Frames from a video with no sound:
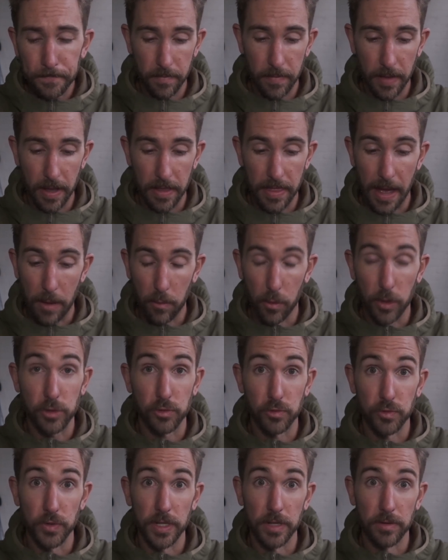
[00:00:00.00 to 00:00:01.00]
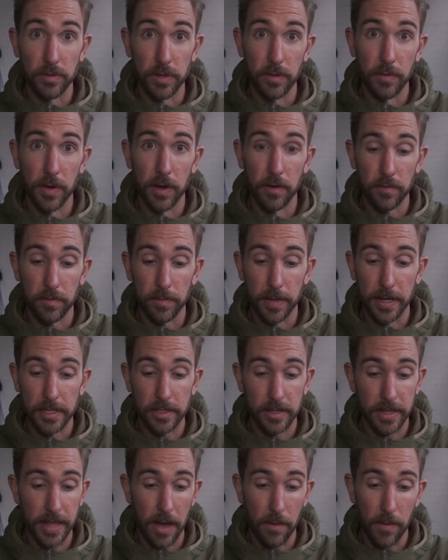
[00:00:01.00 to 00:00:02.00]
and that worked really, really well for me.
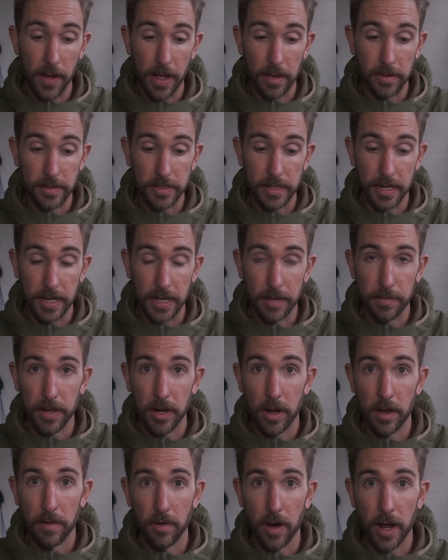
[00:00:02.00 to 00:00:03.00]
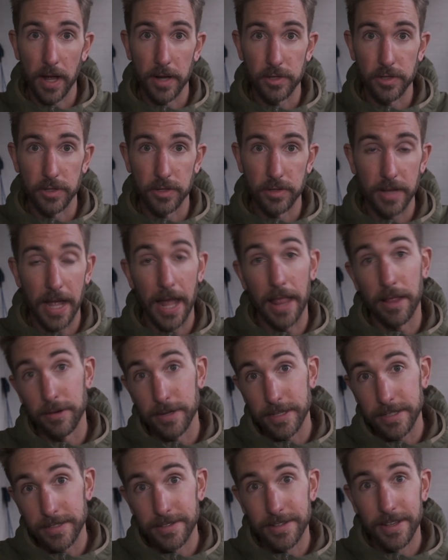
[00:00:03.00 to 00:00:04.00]
So that way I was getting a bit over 100
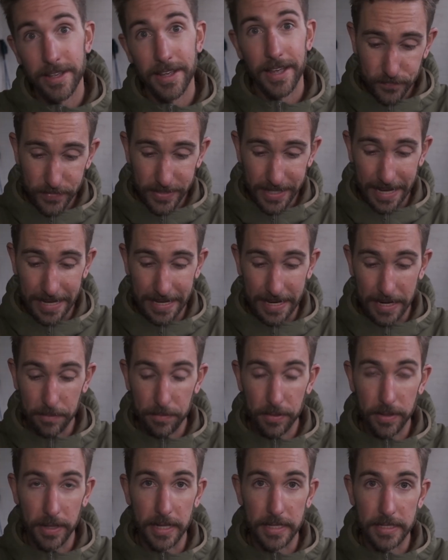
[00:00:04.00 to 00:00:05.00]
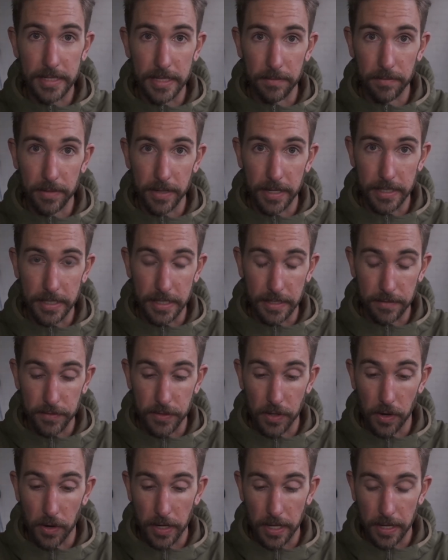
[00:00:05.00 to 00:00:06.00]
calories and getting plenty of
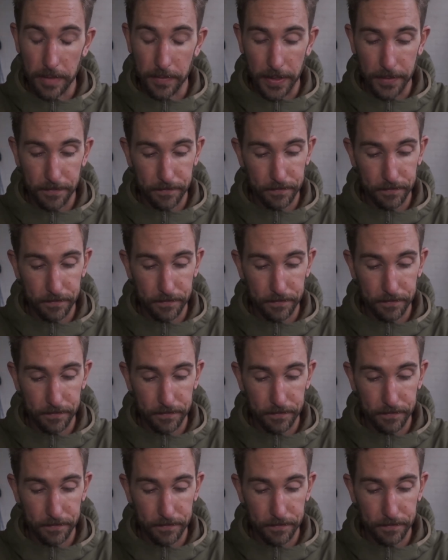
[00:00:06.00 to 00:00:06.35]
sodium in.